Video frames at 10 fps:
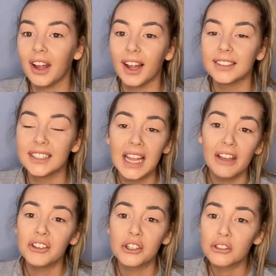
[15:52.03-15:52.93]
and if
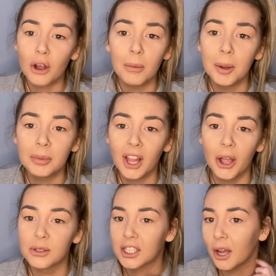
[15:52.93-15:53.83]
it does, comment
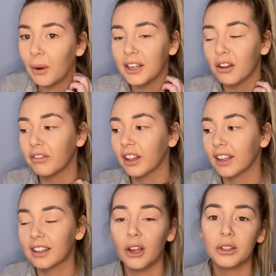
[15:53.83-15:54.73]
below so I don't feel
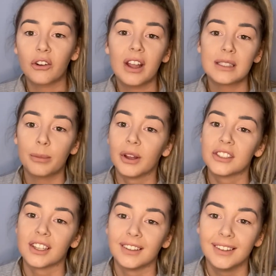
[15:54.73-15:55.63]
like the only crazy
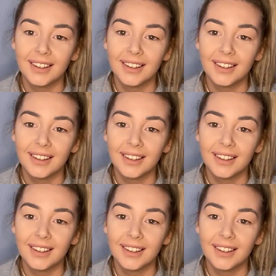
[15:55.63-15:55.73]
person.